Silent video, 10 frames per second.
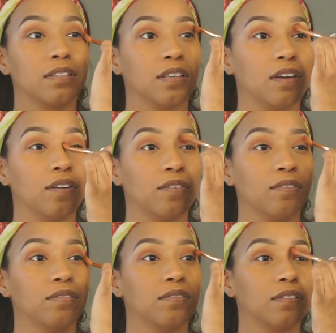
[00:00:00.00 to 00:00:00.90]

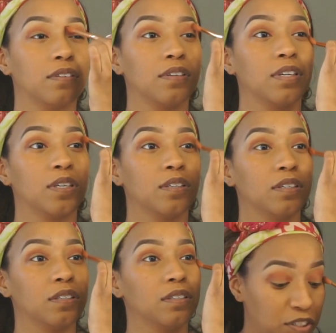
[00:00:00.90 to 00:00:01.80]
So
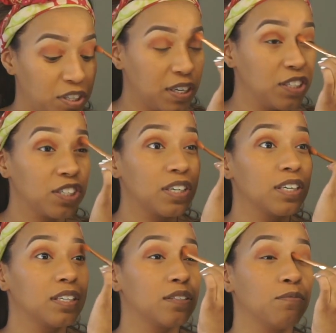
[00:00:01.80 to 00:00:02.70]
Ginger
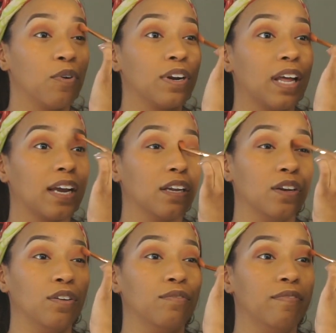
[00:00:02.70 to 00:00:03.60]
is more like a
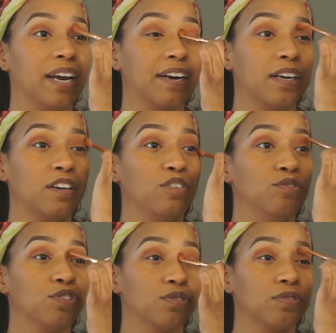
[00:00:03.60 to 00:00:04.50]
very
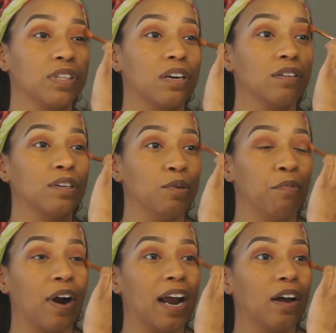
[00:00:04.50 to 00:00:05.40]
neutral tone, a
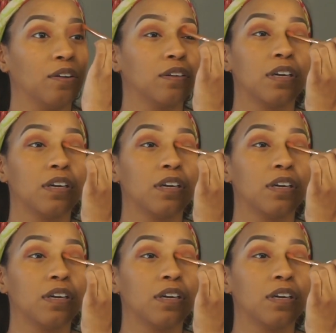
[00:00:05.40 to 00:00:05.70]
brown.